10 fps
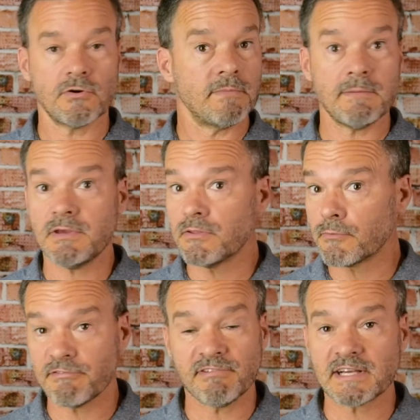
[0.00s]
maybe the
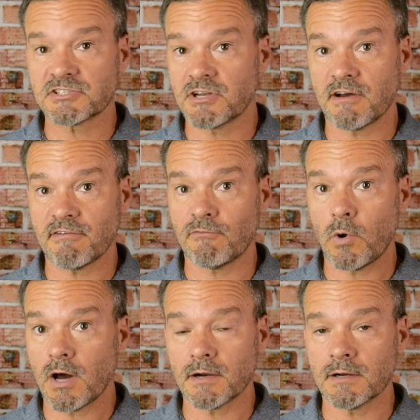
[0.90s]
reflection off of
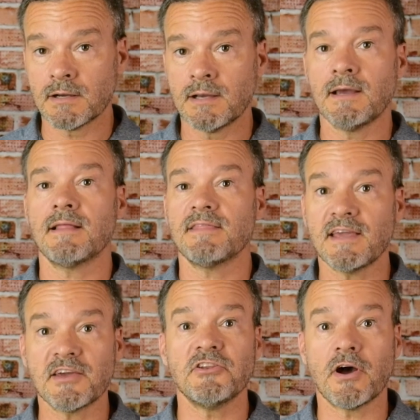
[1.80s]
water, they
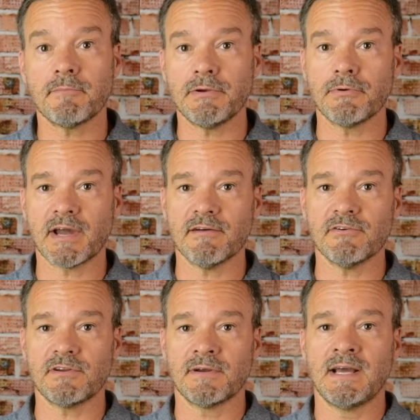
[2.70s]
cannot be recovered.